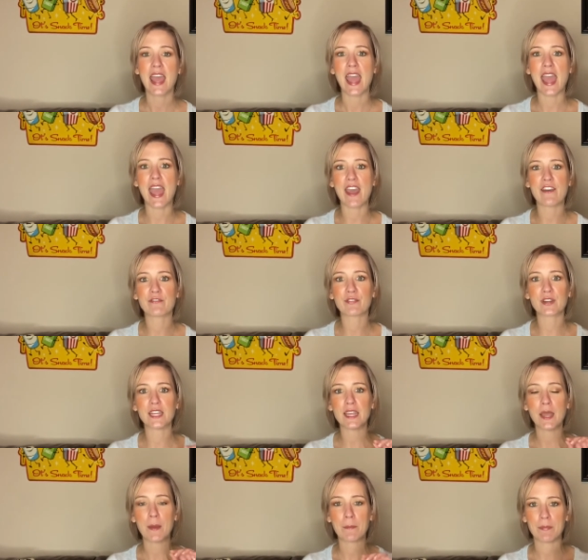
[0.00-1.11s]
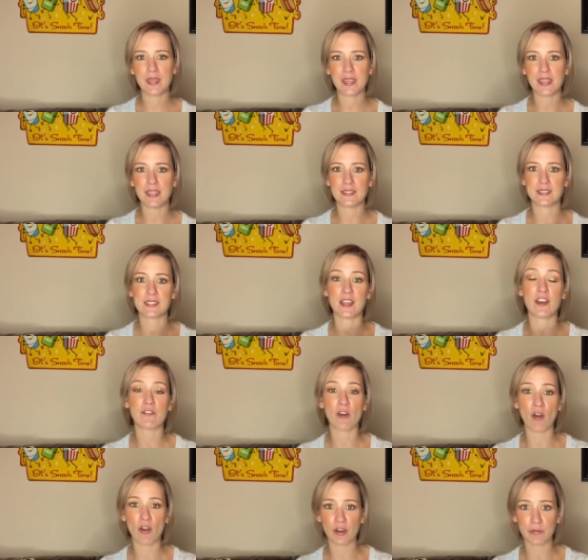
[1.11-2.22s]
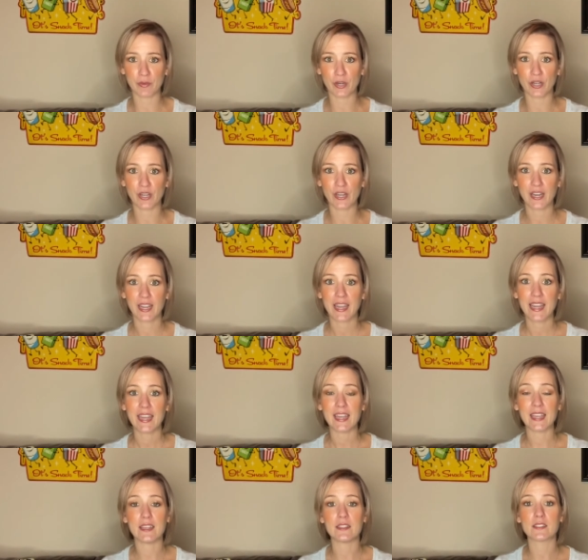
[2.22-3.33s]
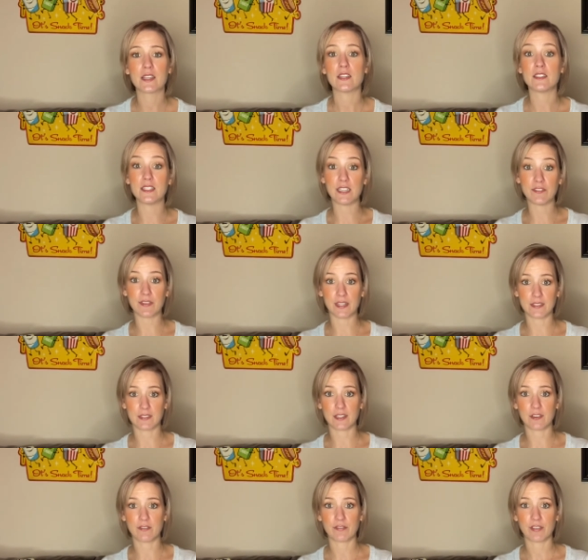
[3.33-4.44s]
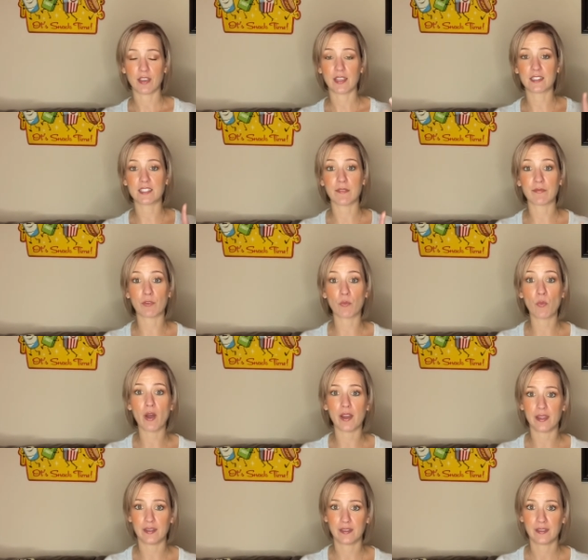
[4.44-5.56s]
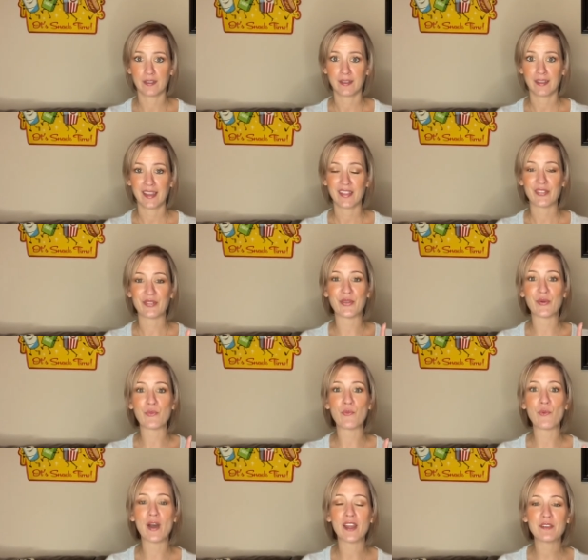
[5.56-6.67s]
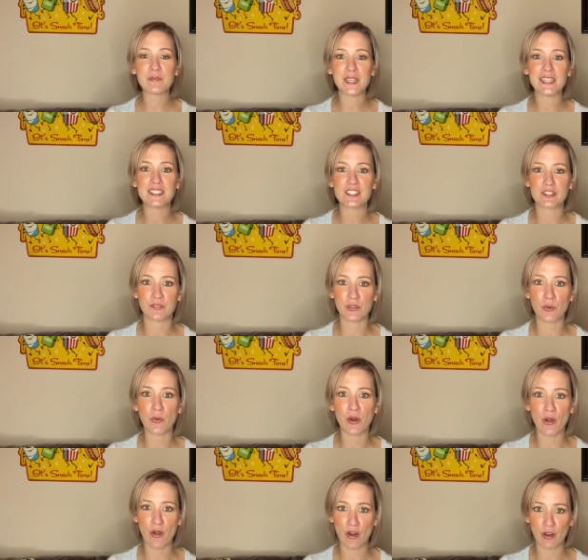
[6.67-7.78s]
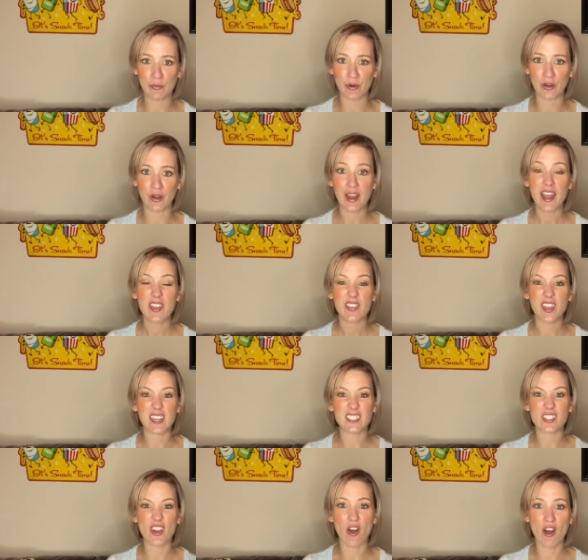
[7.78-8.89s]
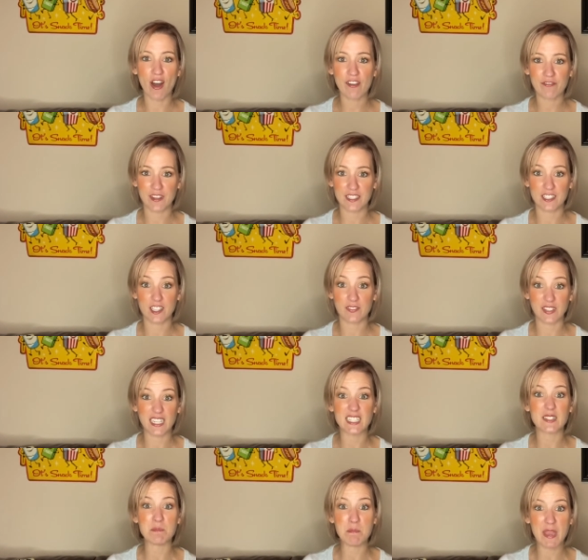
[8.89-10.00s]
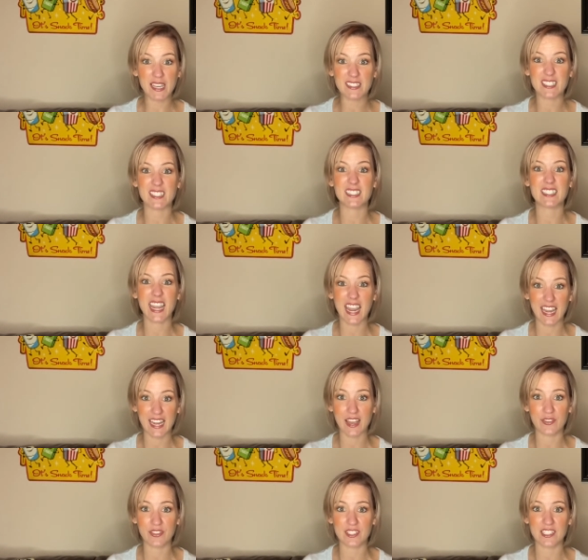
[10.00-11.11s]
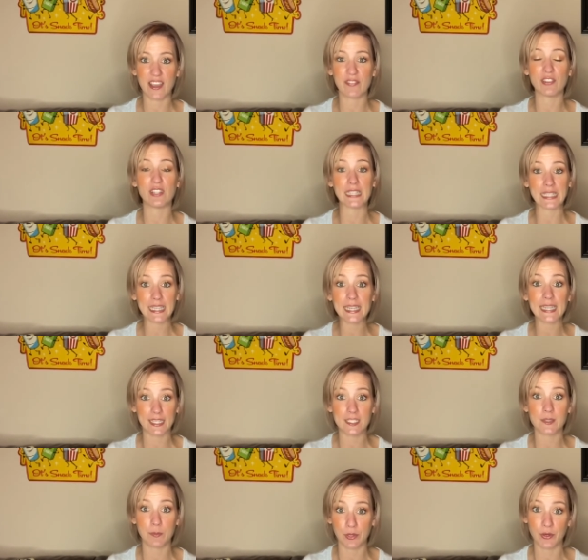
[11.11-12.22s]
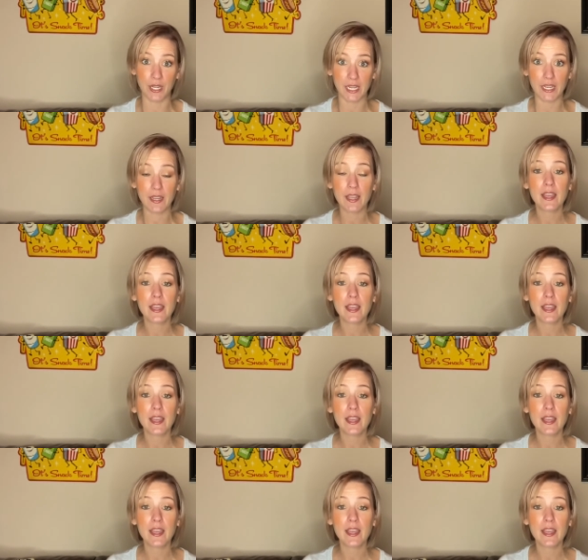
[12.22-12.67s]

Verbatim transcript: Every piece of armor is defensive except for one. The one piece of your armor that is offensive and is meant to take out the devil and kick his booty